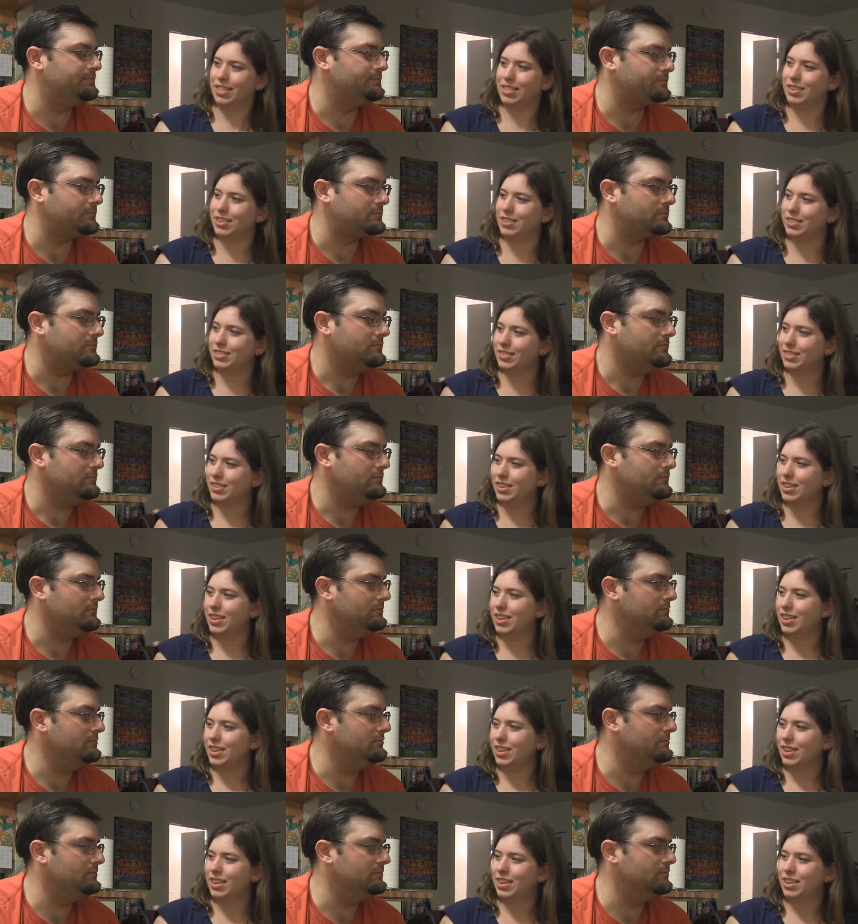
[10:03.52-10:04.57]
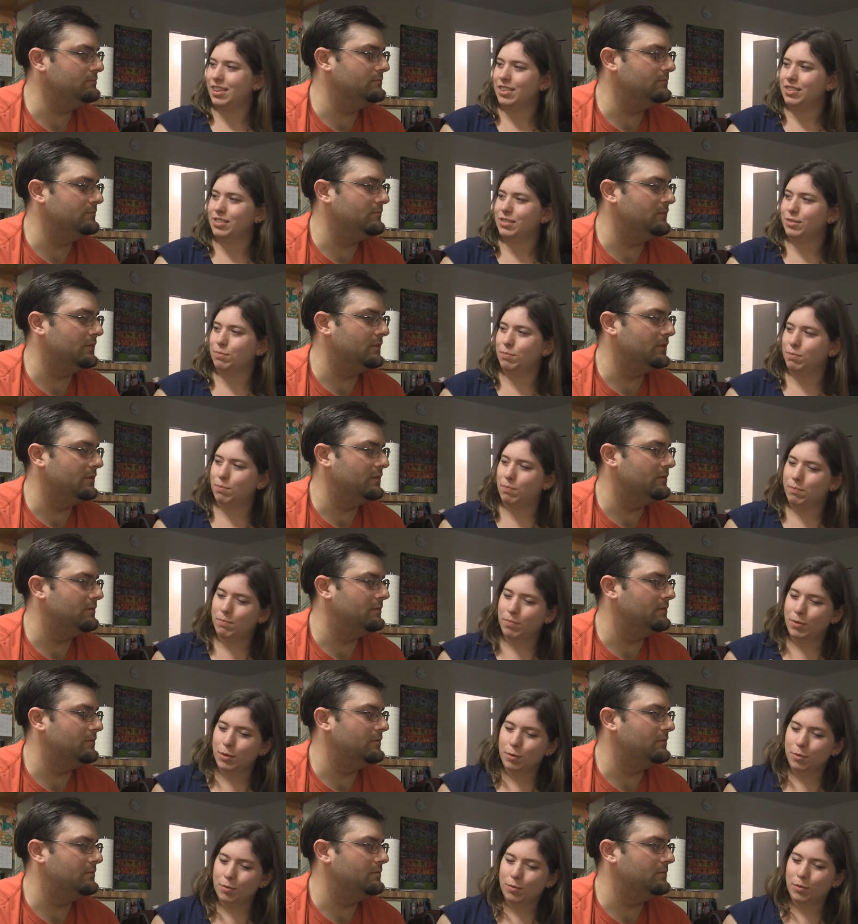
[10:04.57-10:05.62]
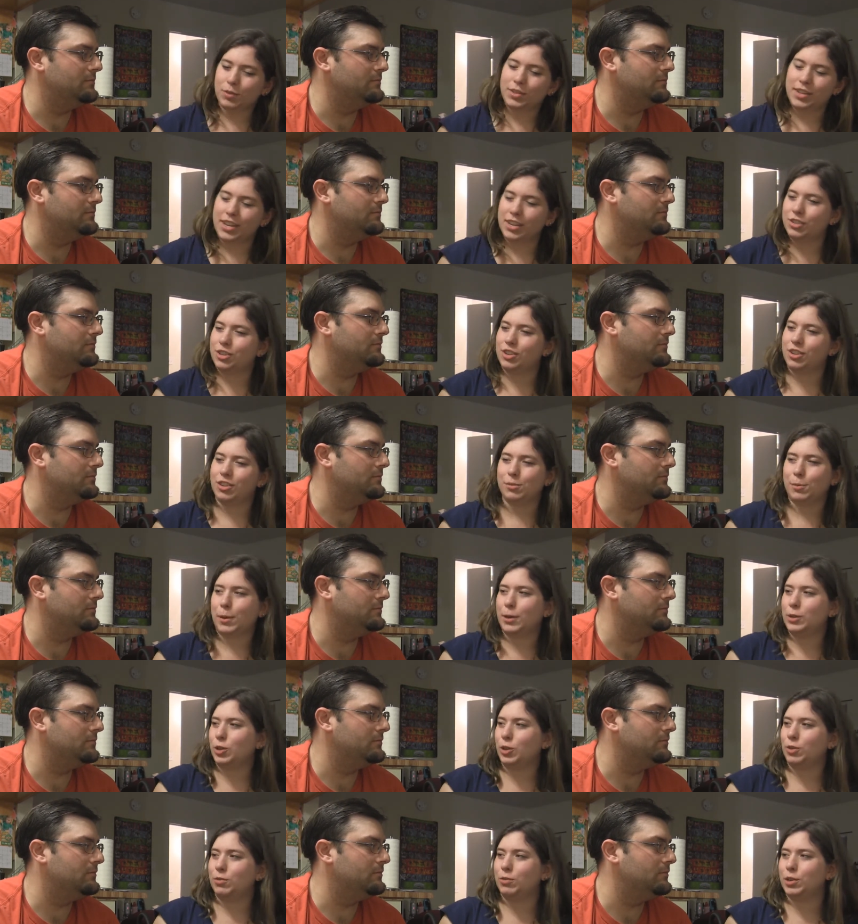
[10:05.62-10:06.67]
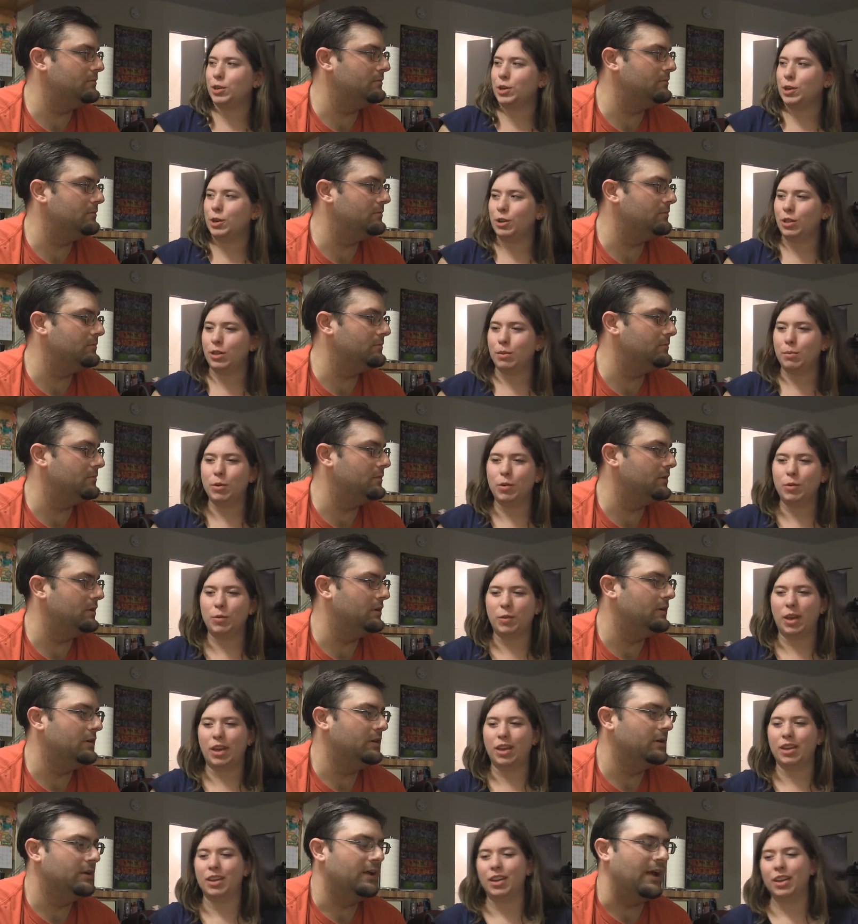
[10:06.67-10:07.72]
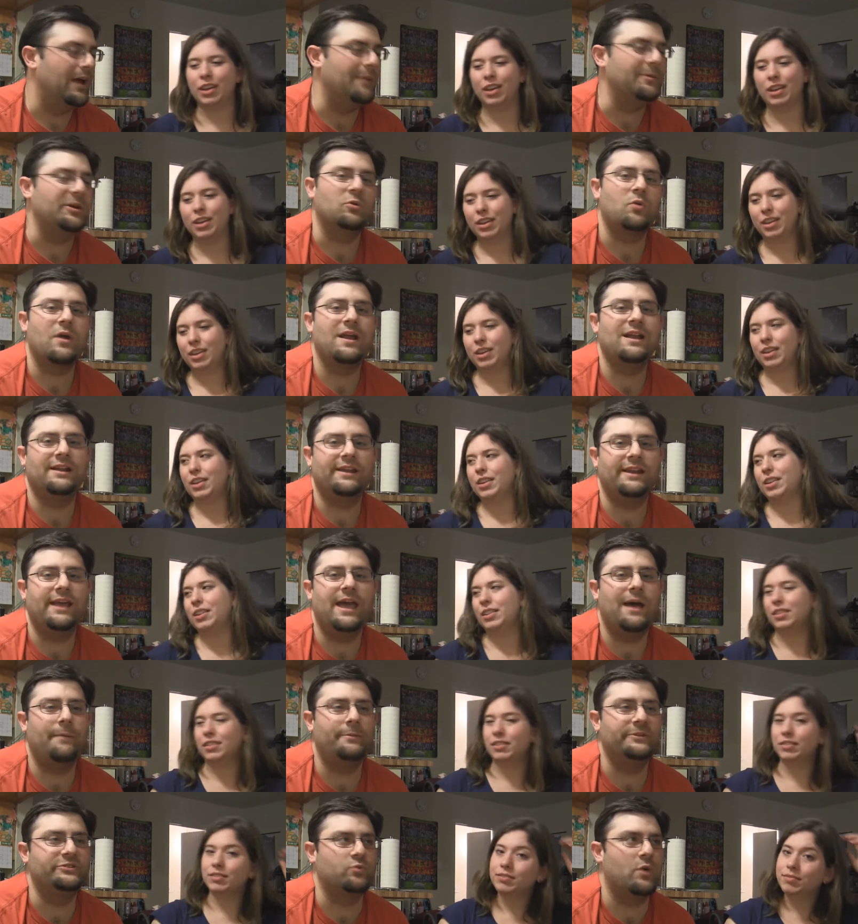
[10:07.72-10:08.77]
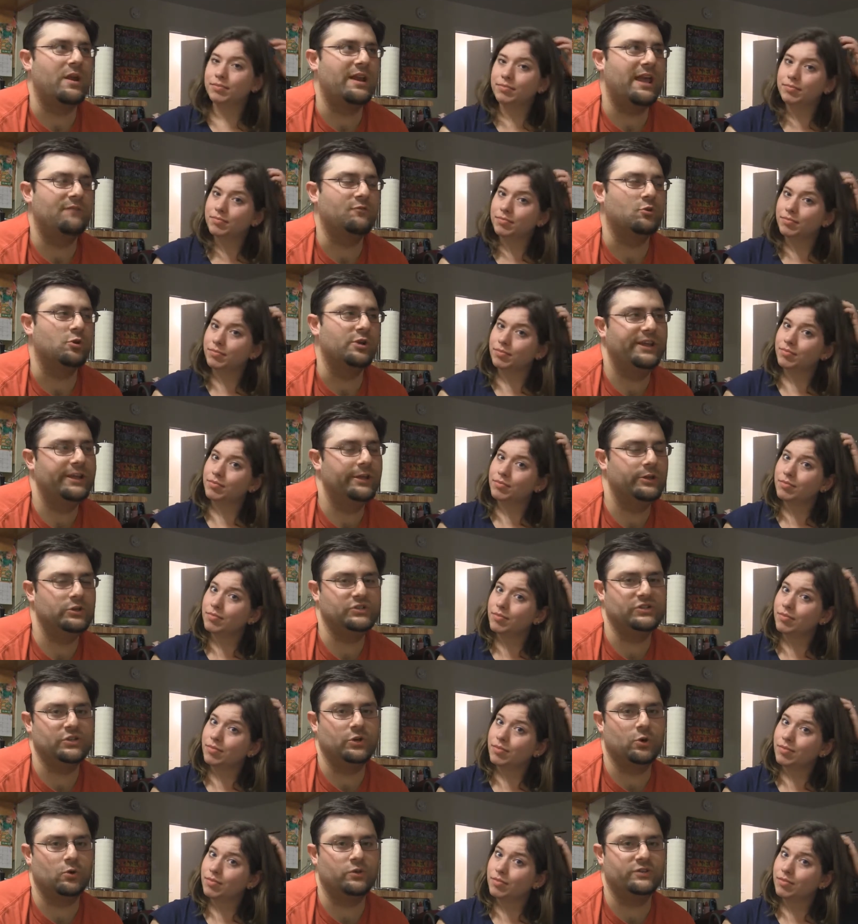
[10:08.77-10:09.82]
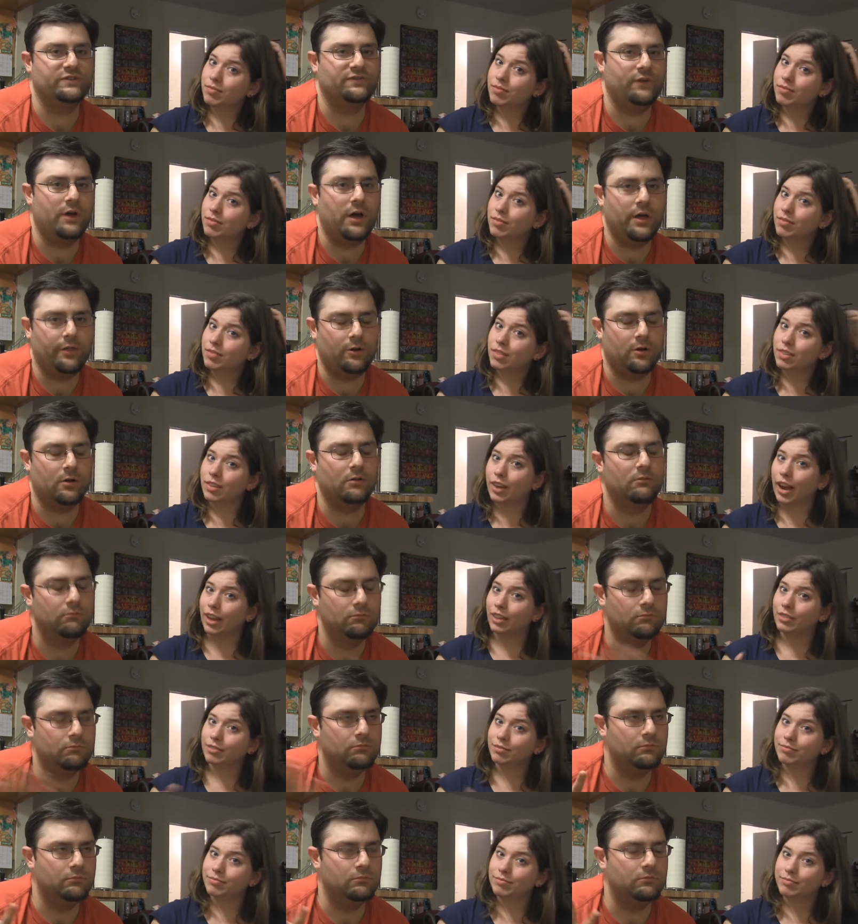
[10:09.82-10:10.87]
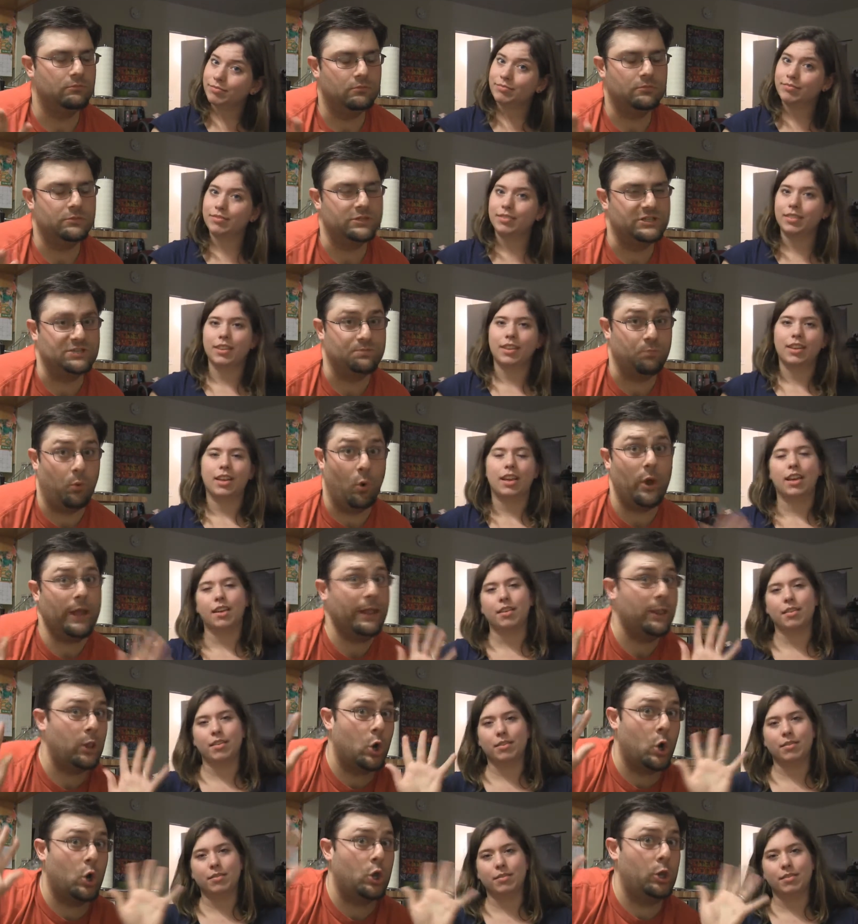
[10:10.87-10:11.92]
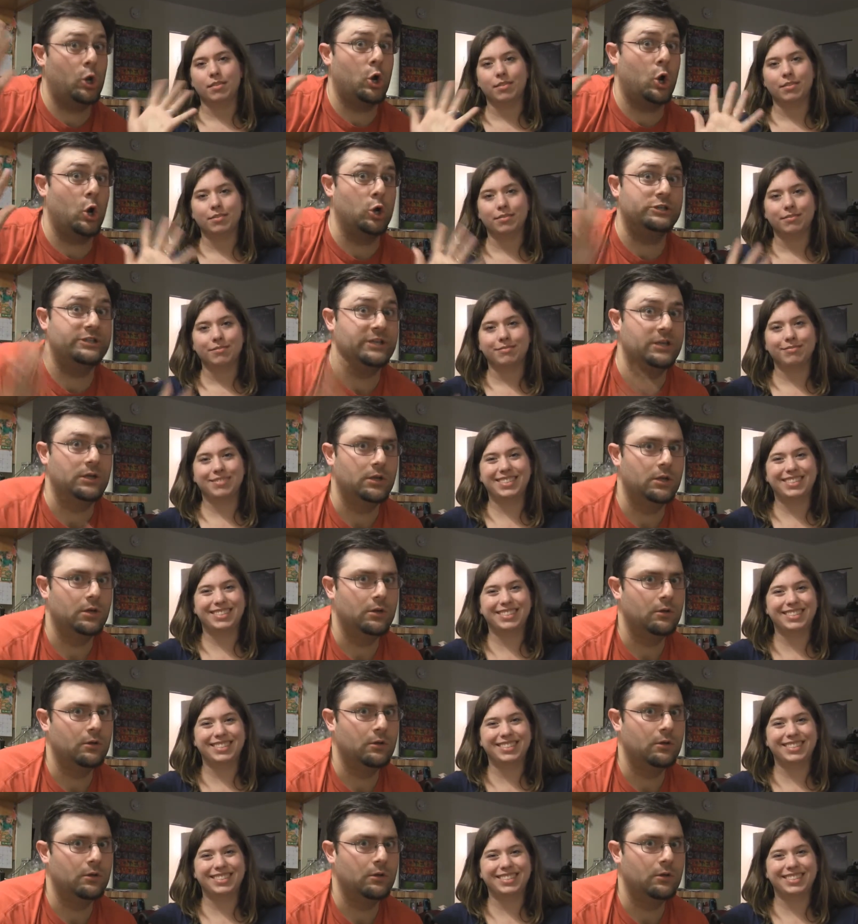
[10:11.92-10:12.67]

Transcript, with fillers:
Speaker 1: and there's this beautiful tension, especially for an early movie.
Speaker 2: I mean, granted, it happens right after he kills the girl's father. Right. Spoiler alert.